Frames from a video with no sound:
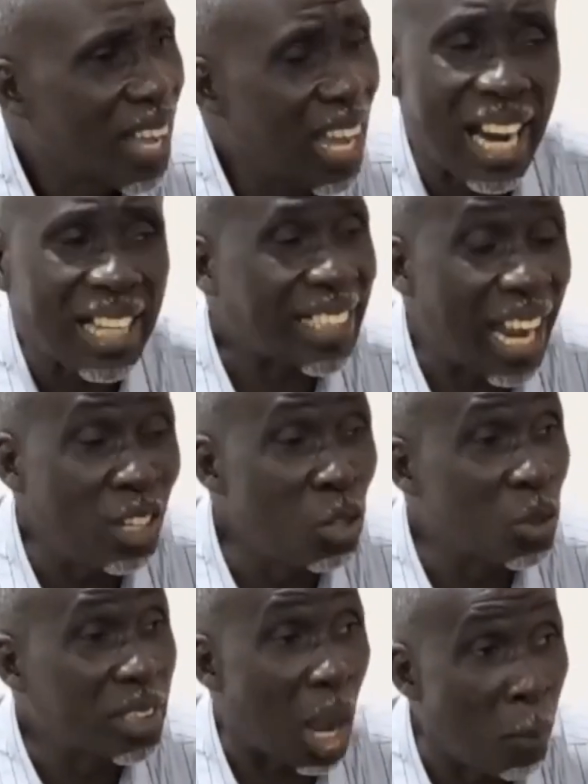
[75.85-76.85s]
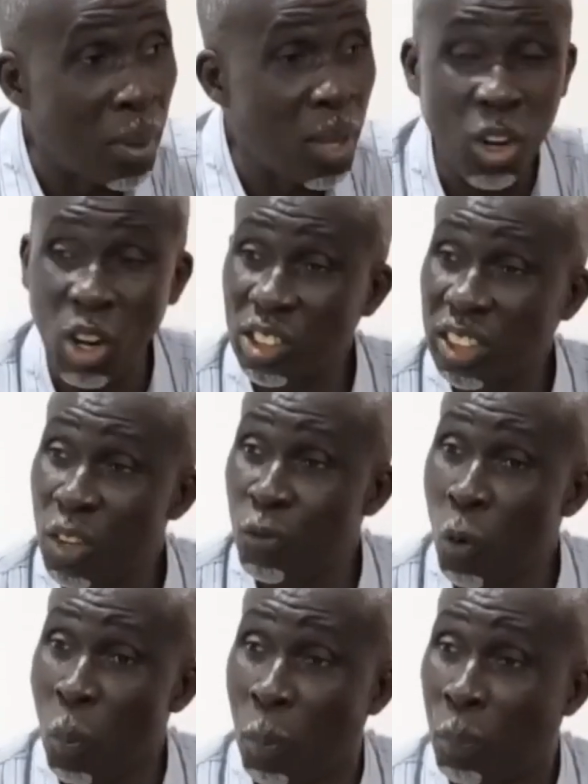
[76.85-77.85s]
And I tell you, 10 billions,
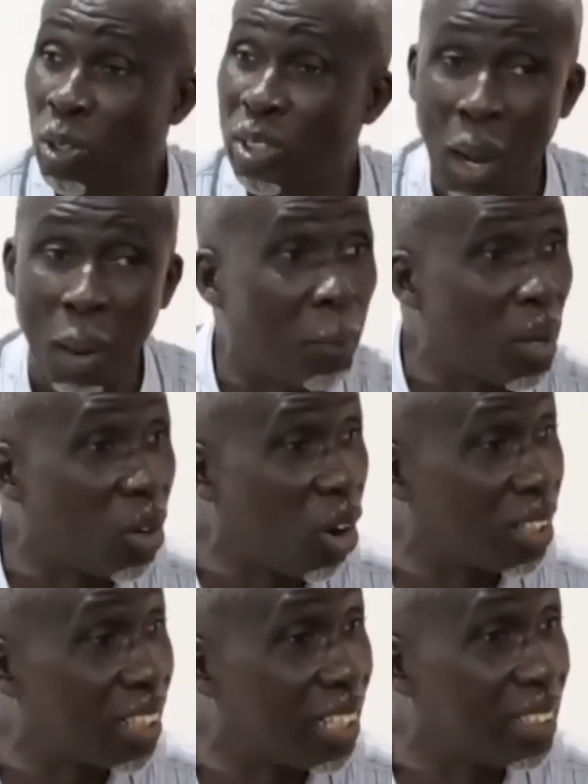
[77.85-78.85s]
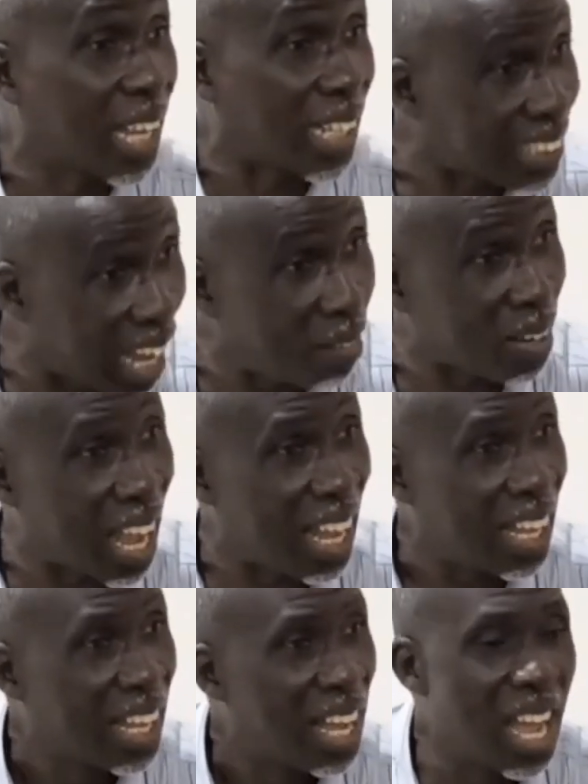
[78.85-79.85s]
if we put 10 billion in
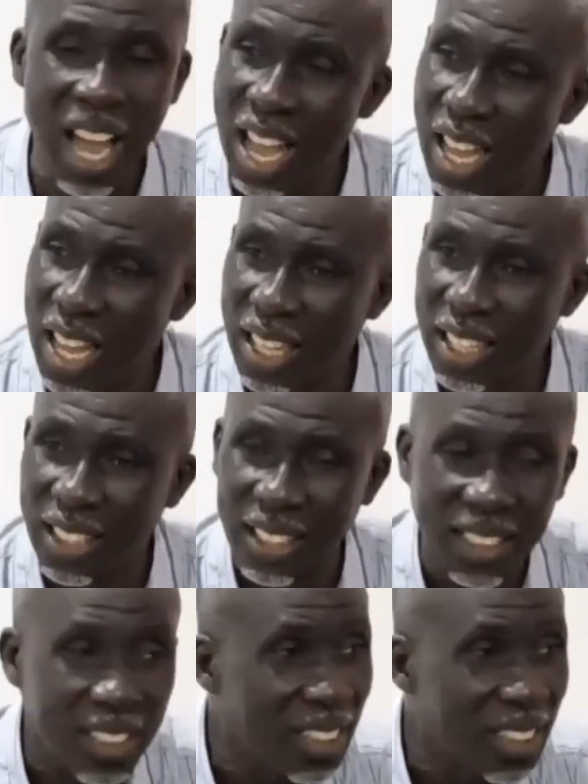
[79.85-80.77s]
cassava, hey!